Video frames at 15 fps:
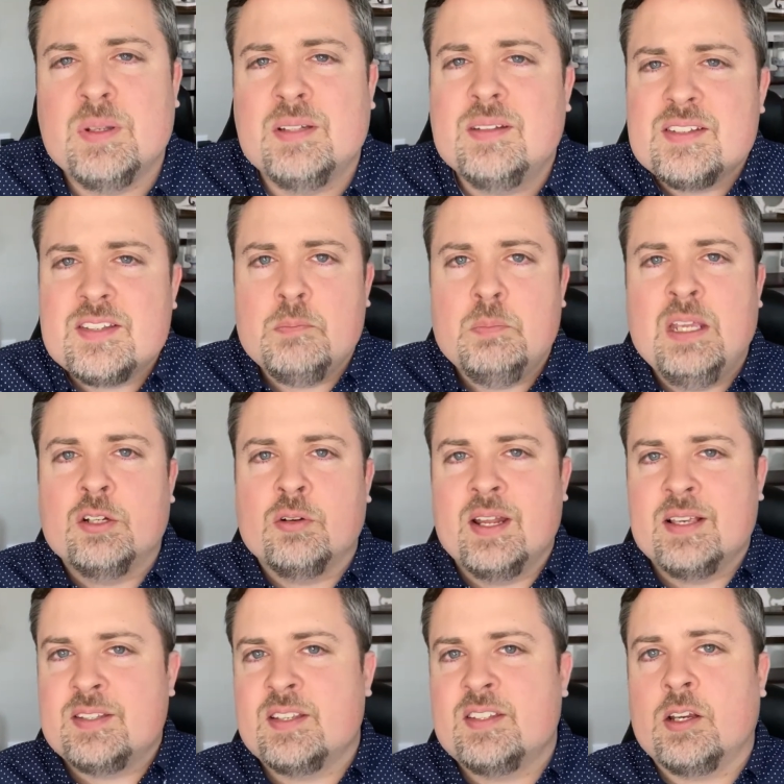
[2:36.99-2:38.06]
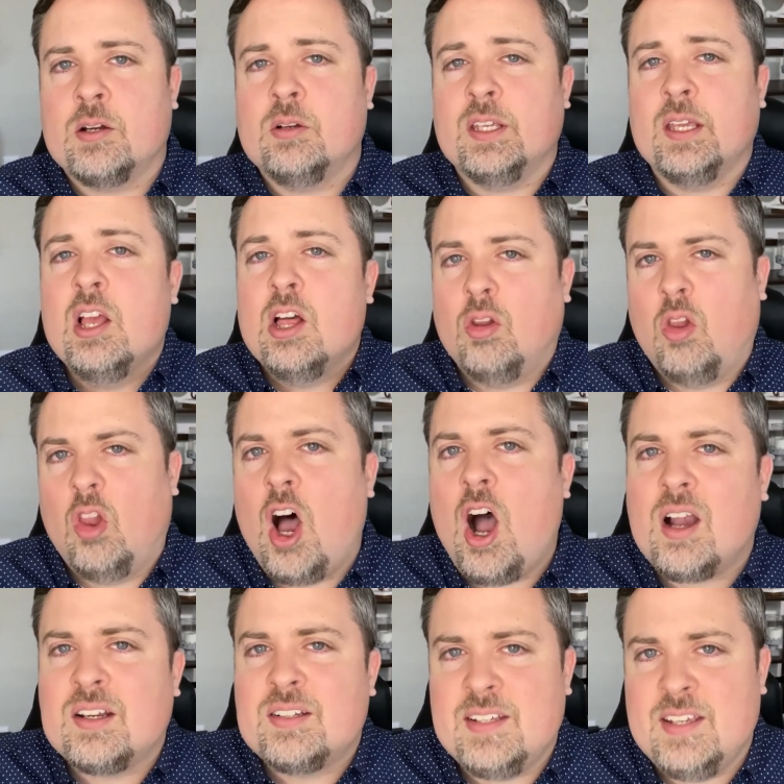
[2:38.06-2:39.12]
it doesn't mean you're necessarily
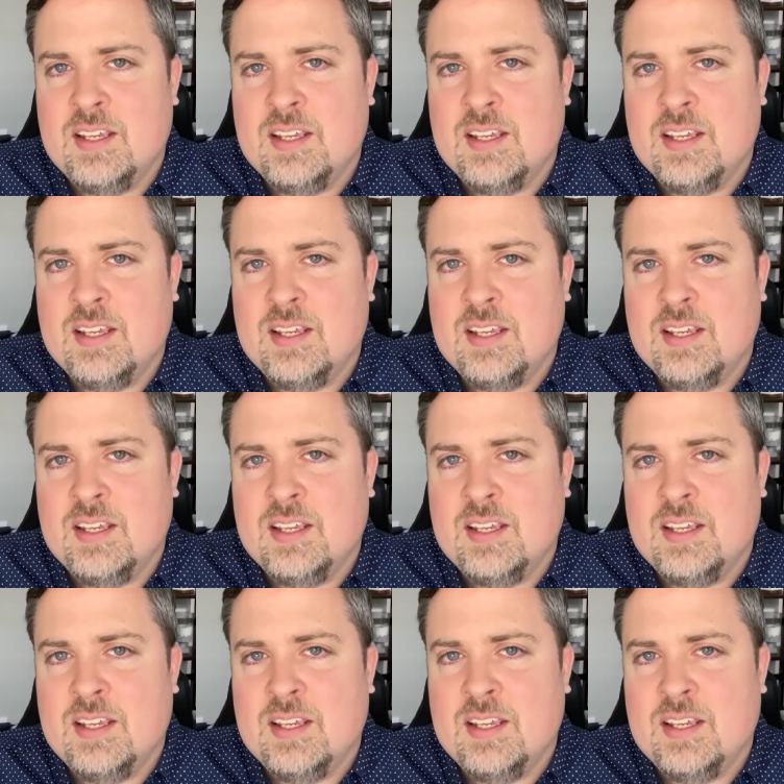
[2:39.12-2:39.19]
locked